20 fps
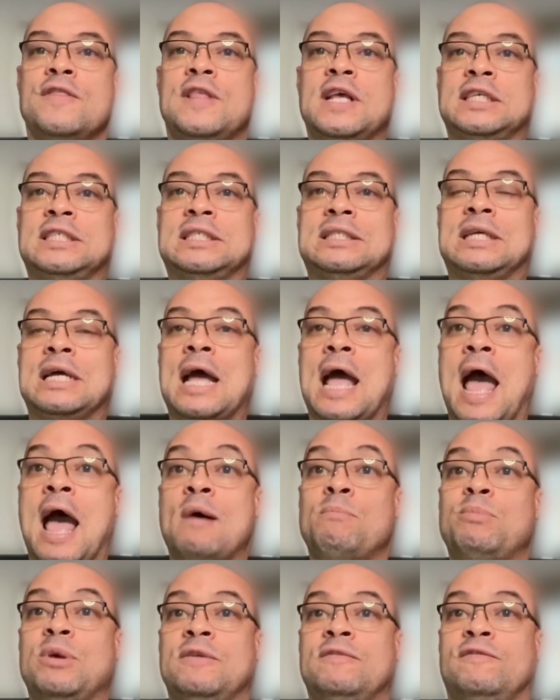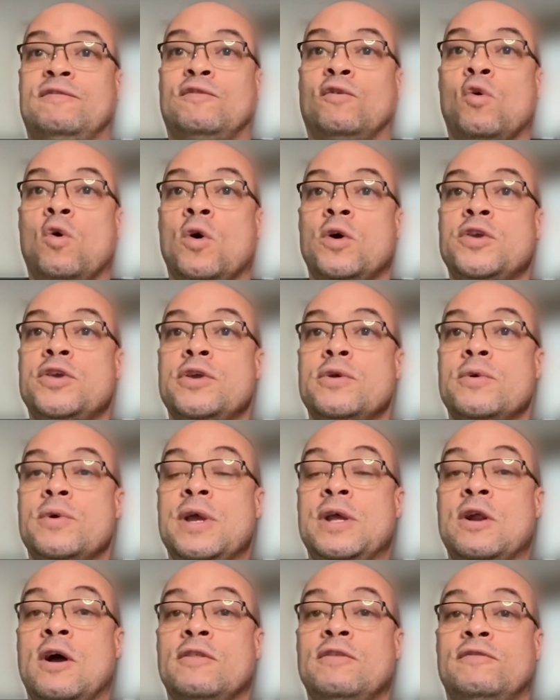this to happen for you,
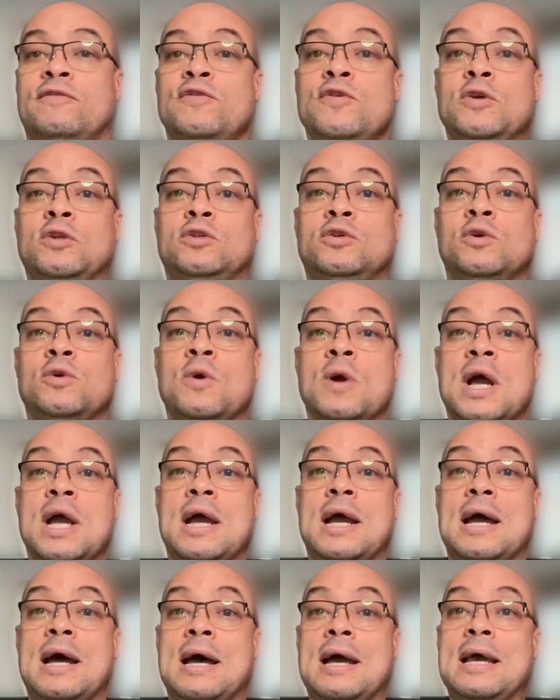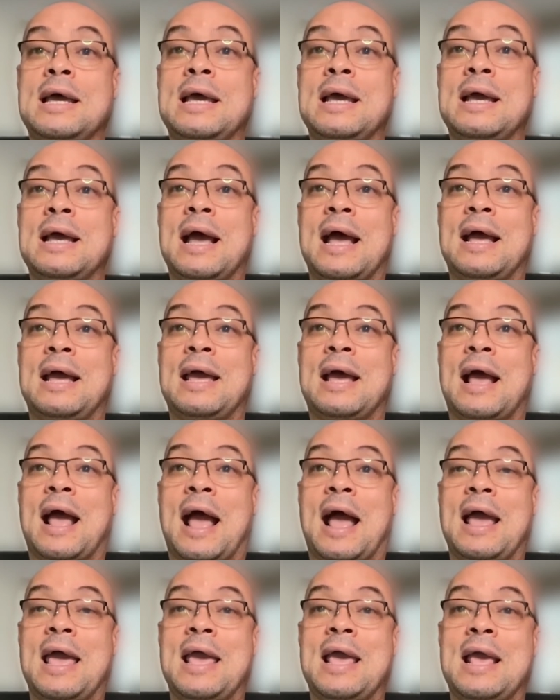in order for you
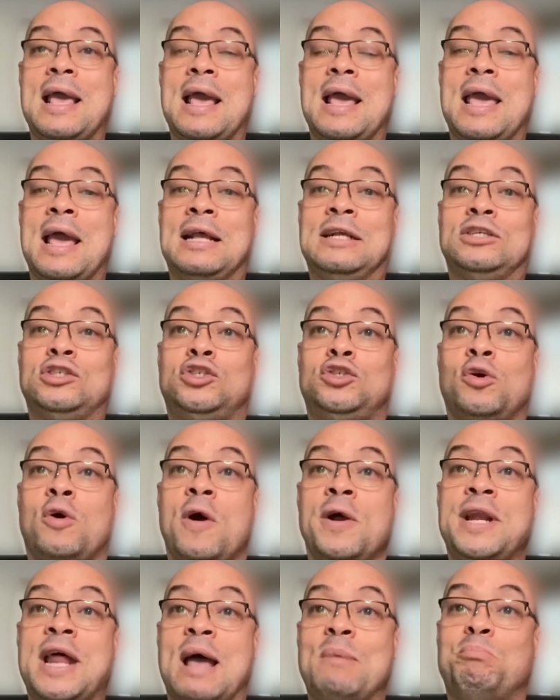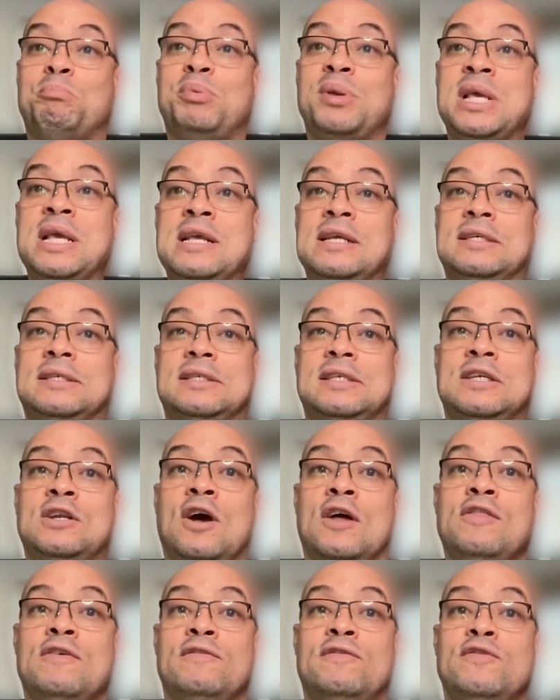to enjoy that peace, in
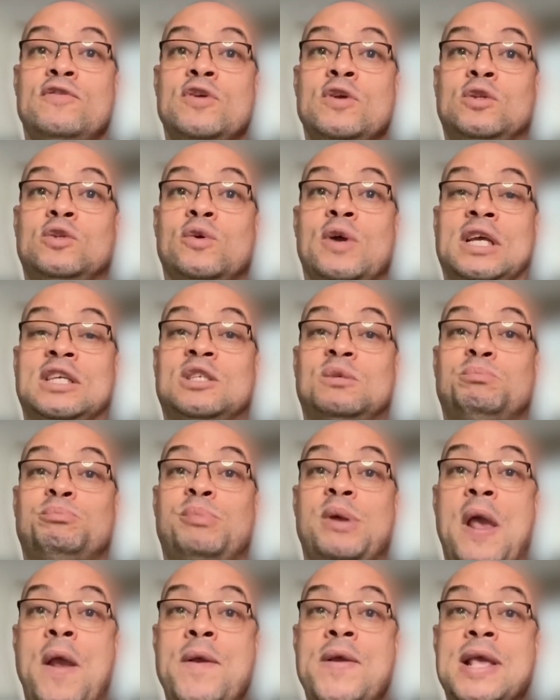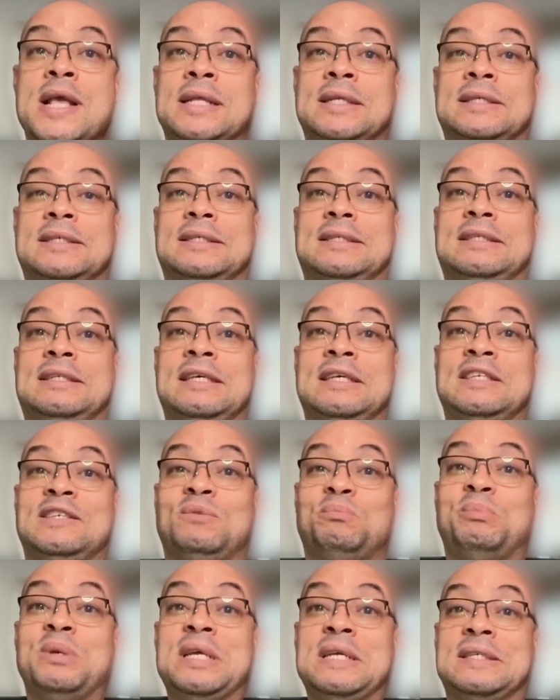order for you to experience this
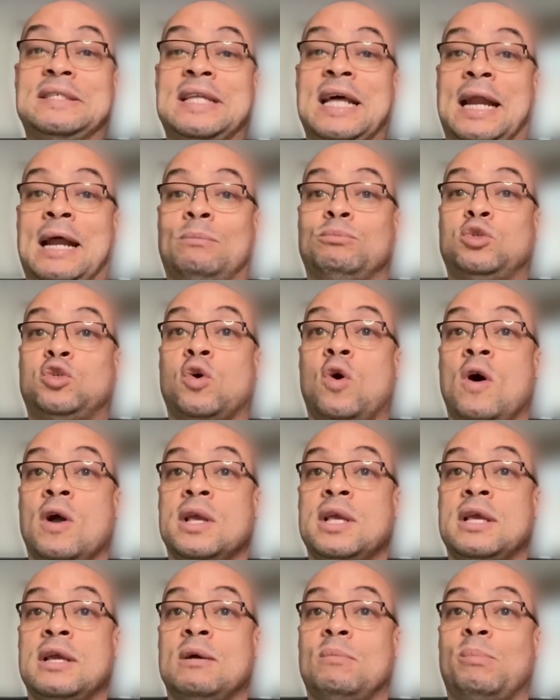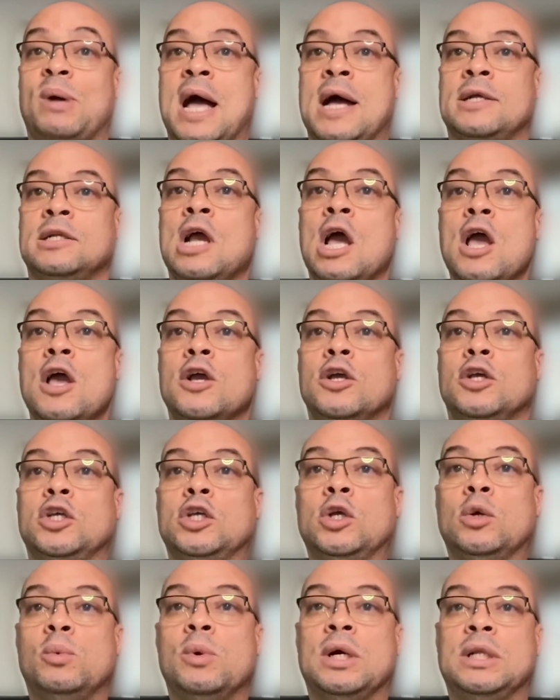peace that I'm talking about,
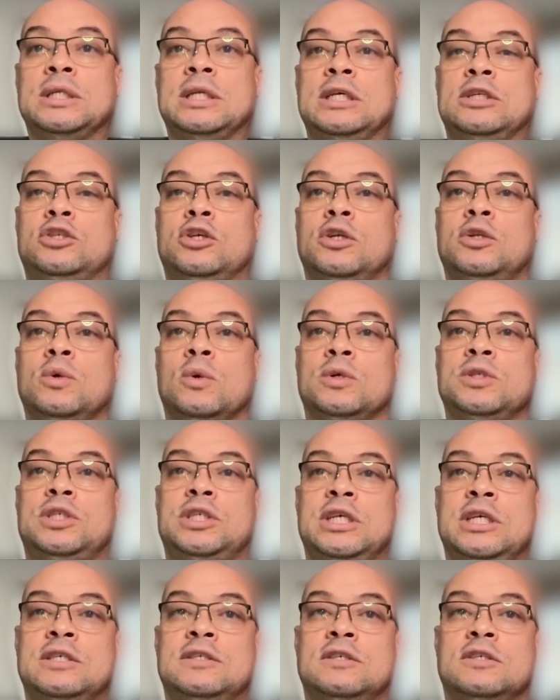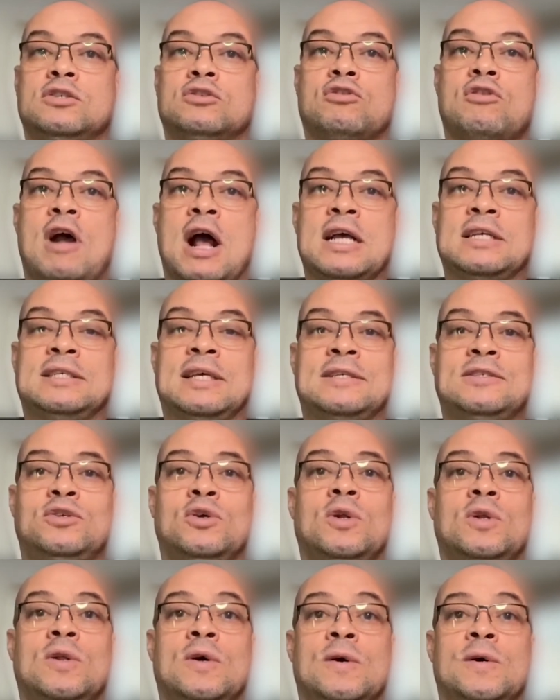you will need to know Jesus Christ as
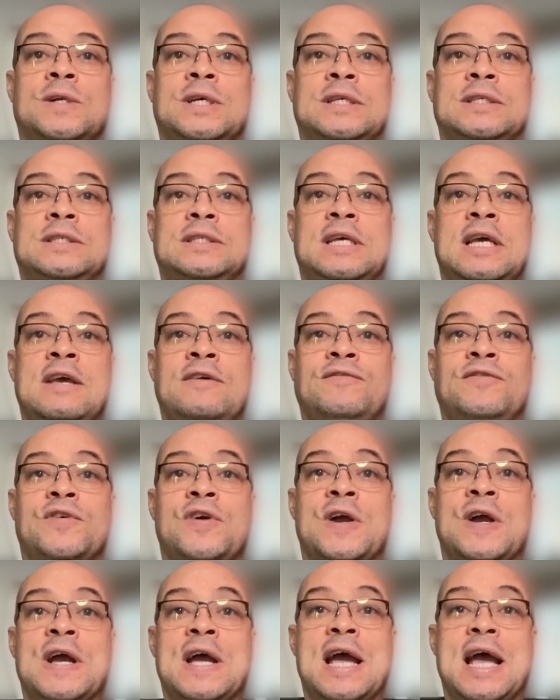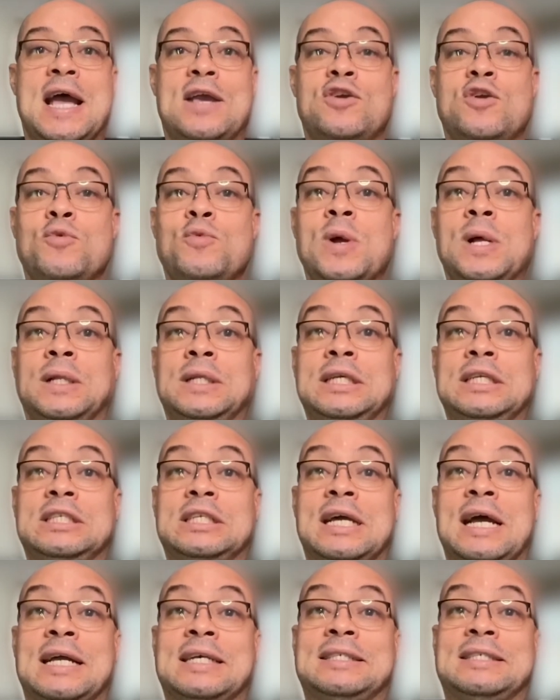your Lord and Savior. You will need
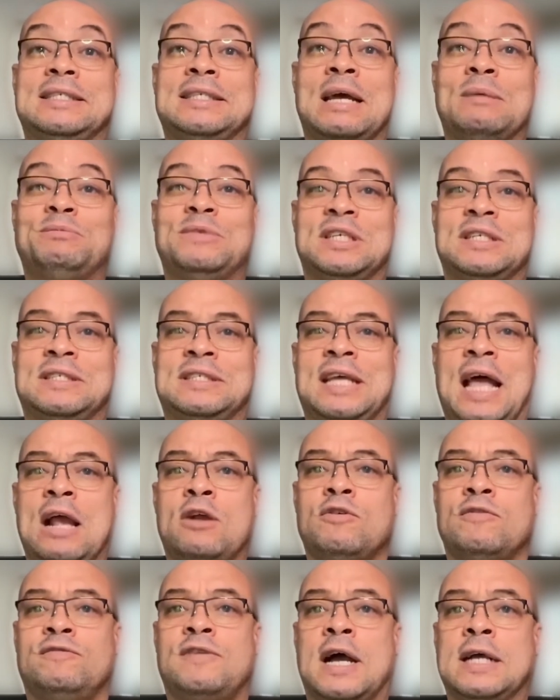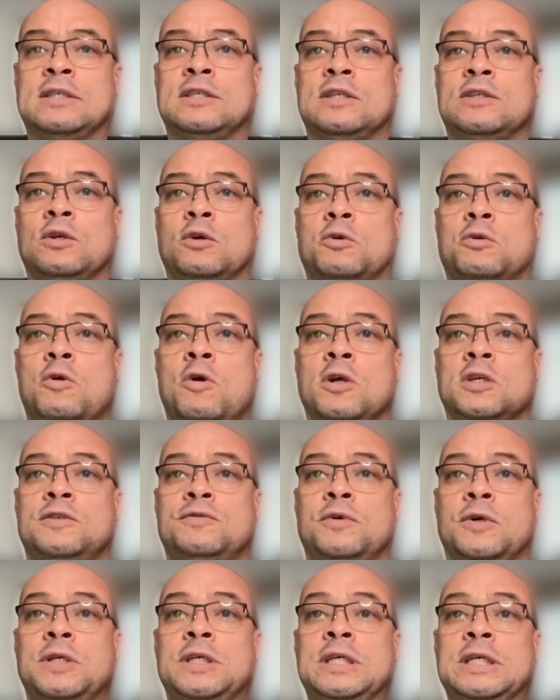to accept His sacrifice on the cross
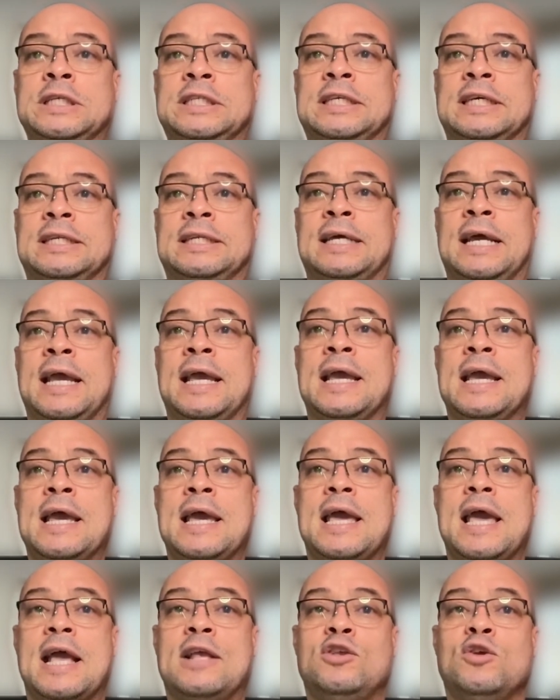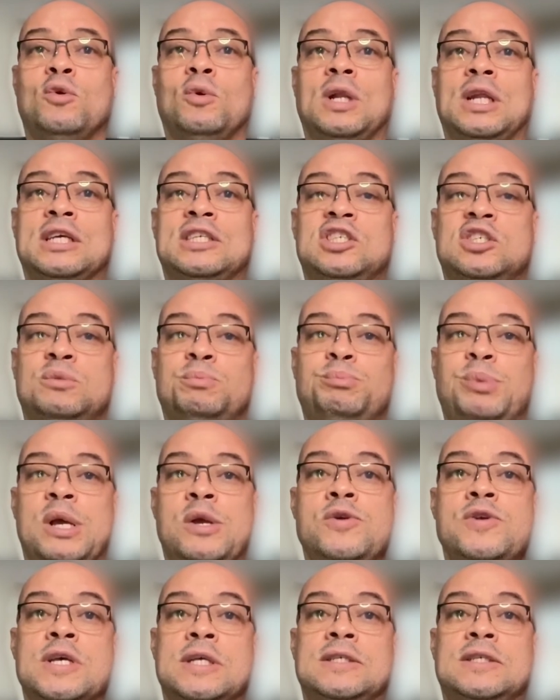for you today, and you will
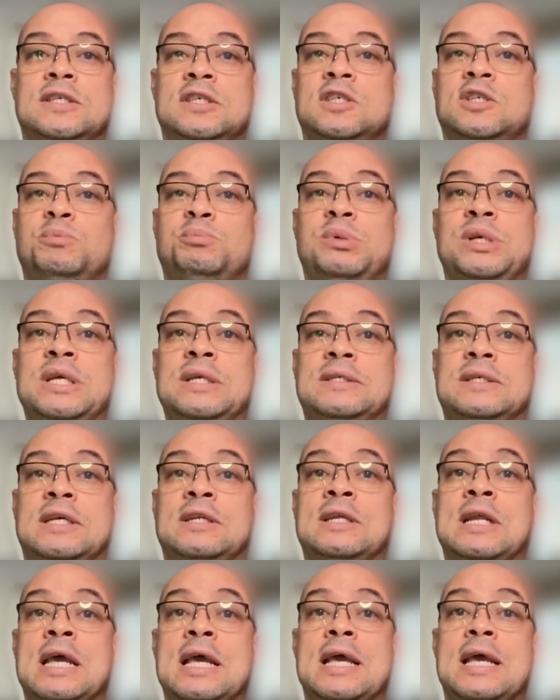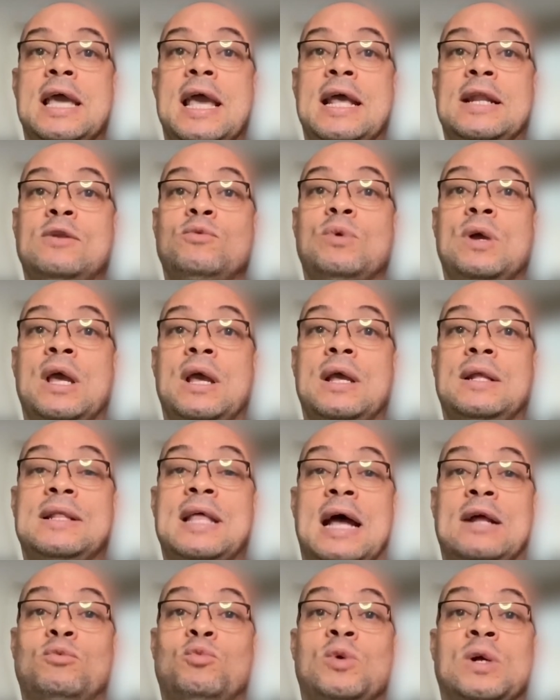experience His peace and
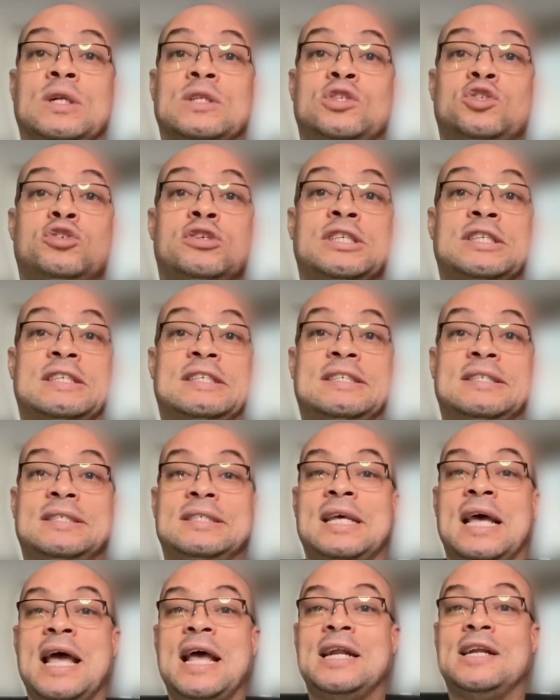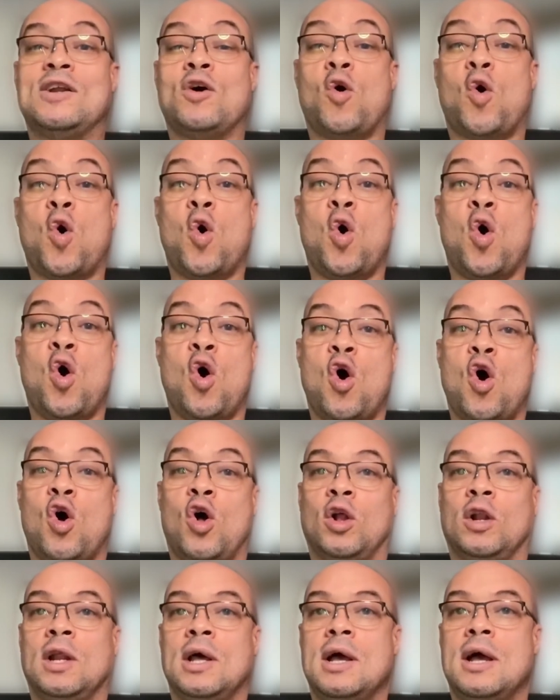that will transcend
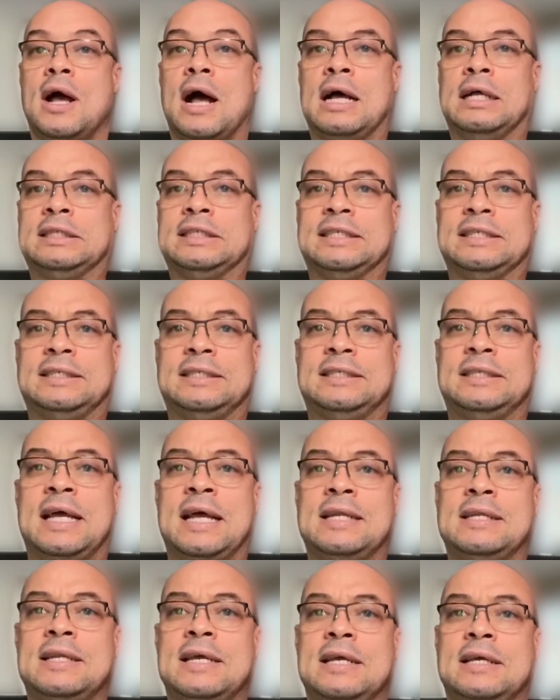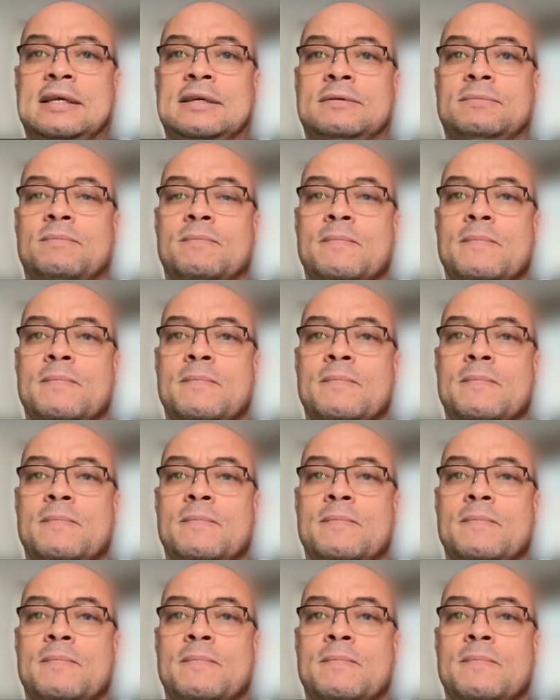all understanding.